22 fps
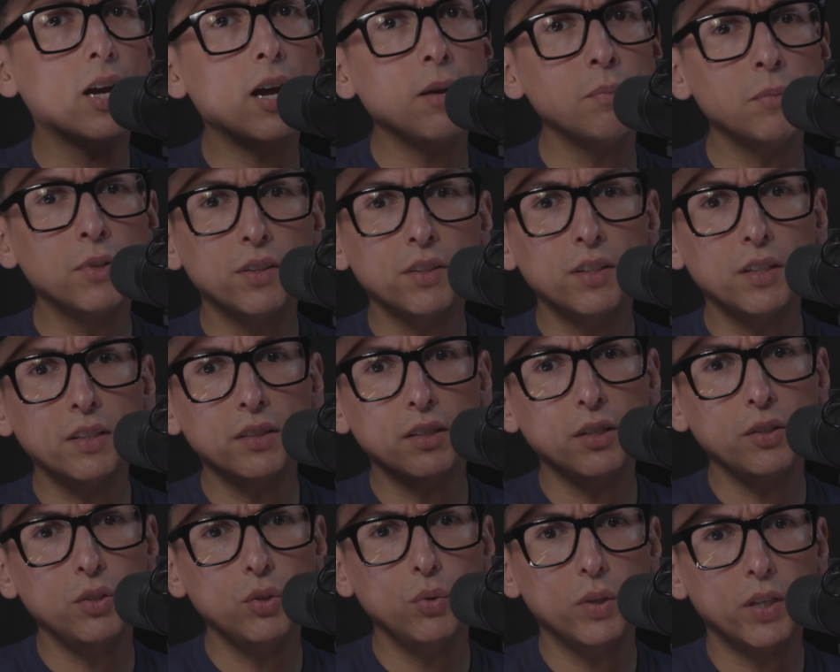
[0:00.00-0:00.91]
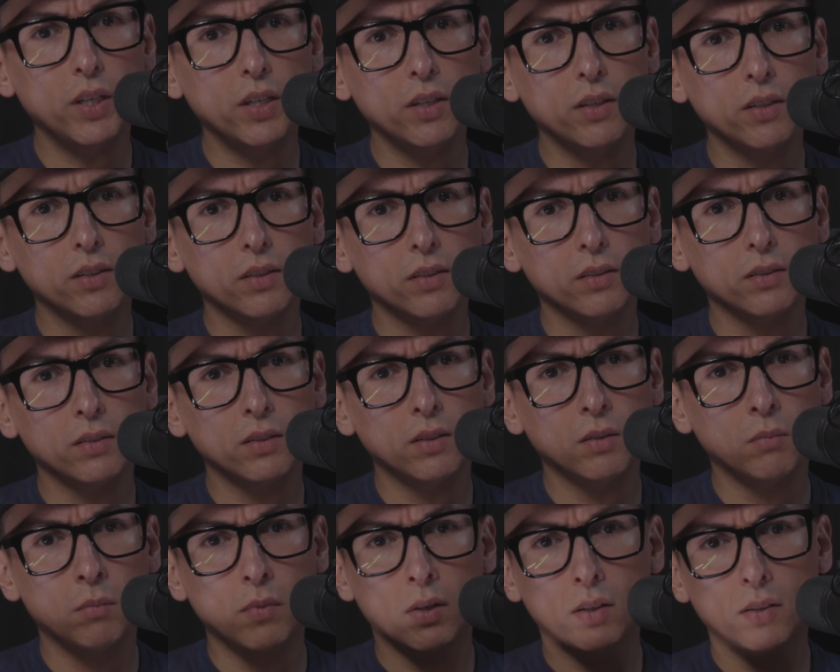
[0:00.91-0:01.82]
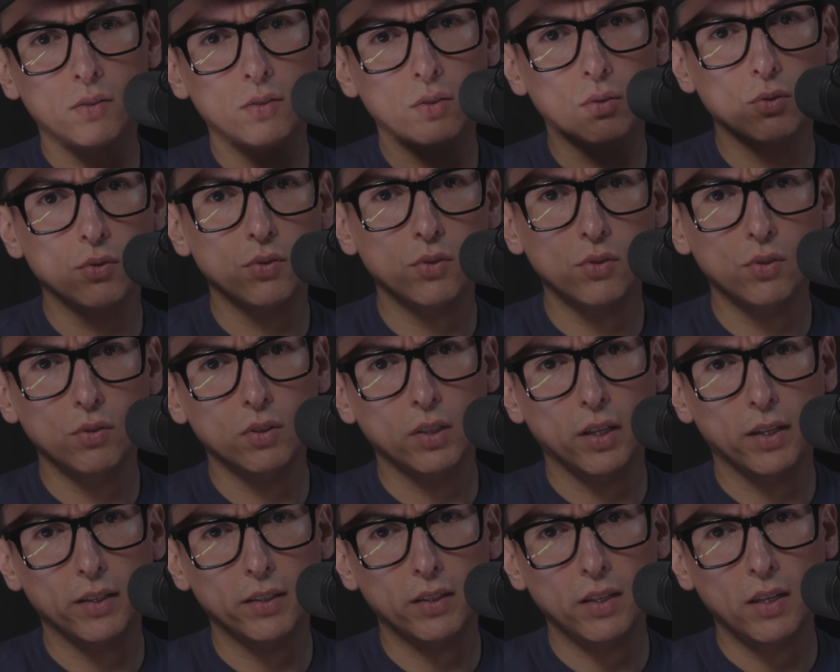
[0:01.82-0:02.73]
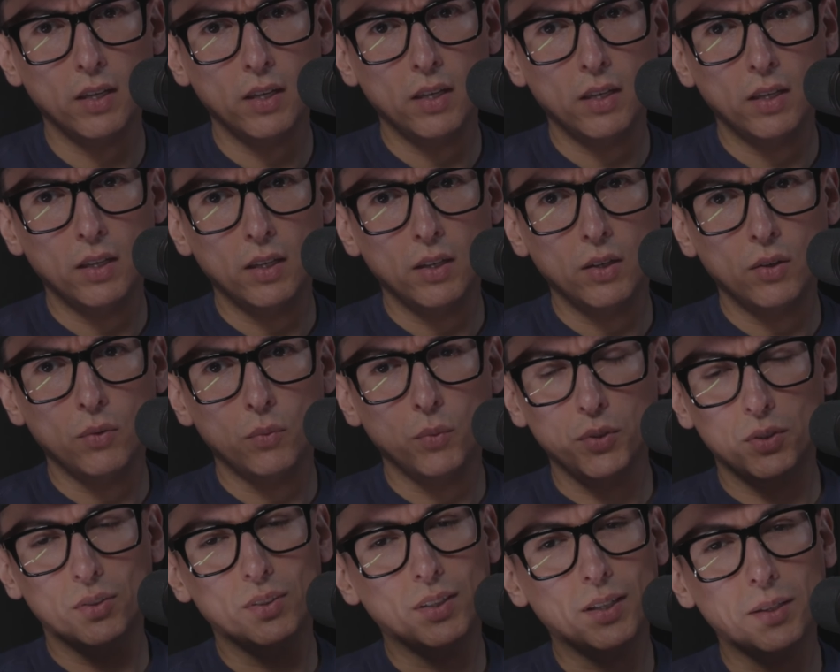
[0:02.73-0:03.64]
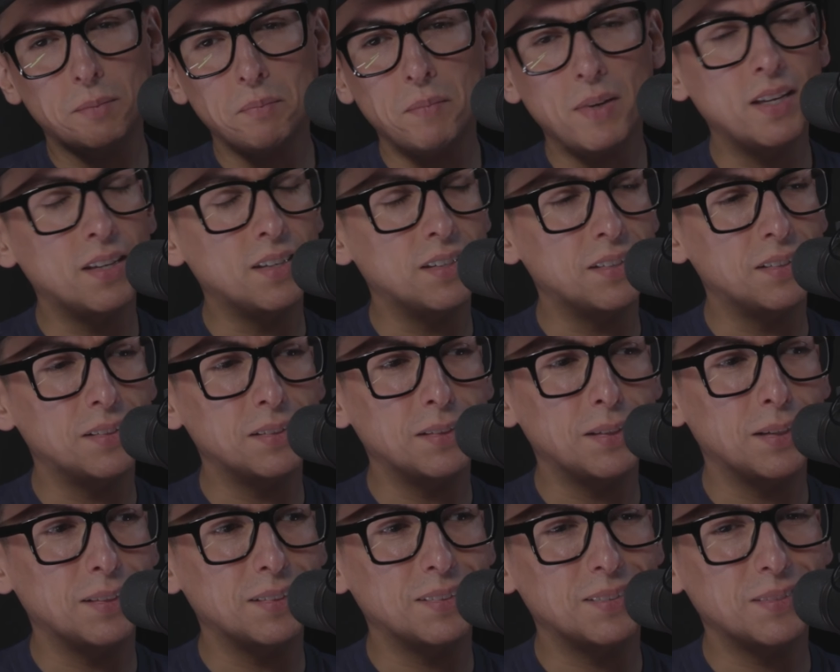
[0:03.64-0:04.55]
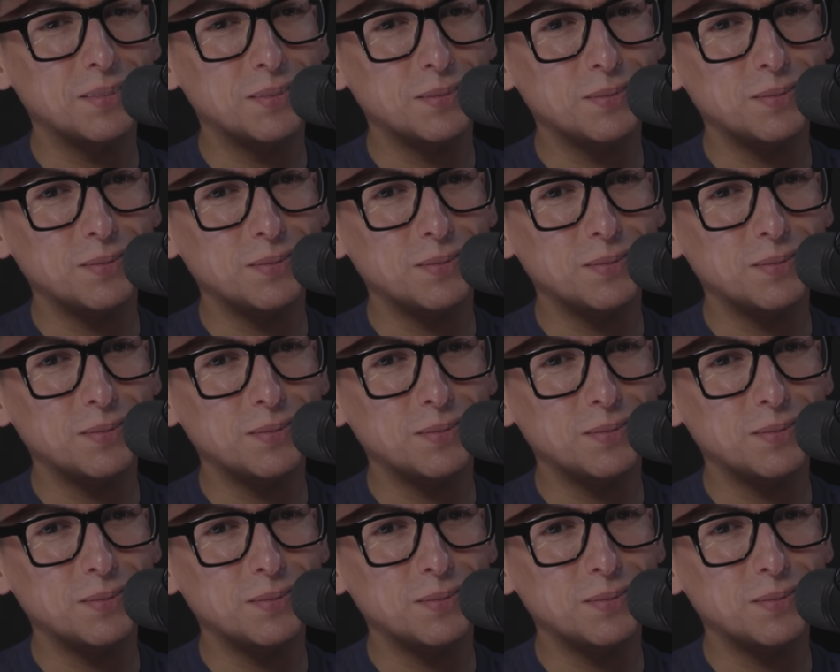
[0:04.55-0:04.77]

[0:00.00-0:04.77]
the common thing that you hear amongst those students? Like when you're like, man, like